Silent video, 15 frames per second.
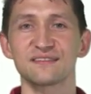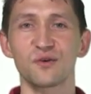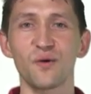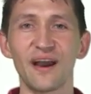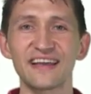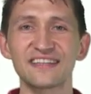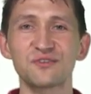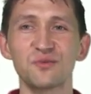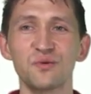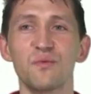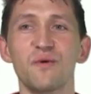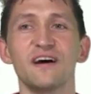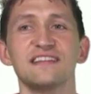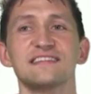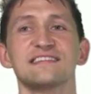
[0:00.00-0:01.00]
quite cool
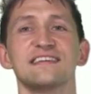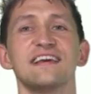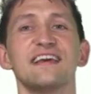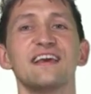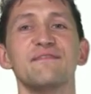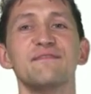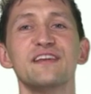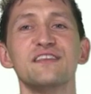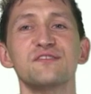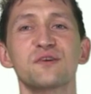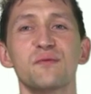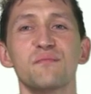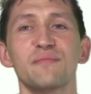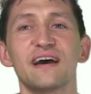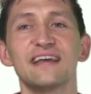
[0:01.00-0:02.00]
ones, when you
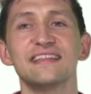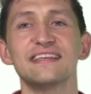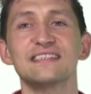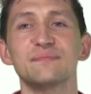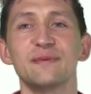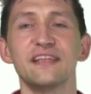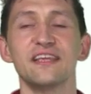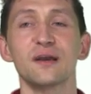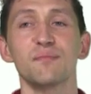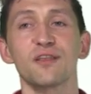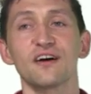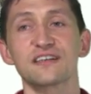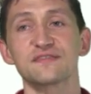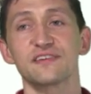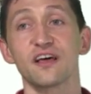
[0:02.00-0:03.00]
combine these media
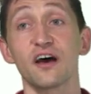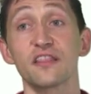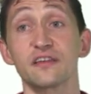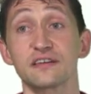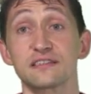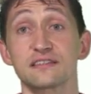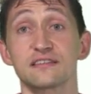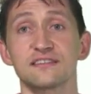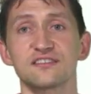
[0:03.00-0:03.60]
blocks with others,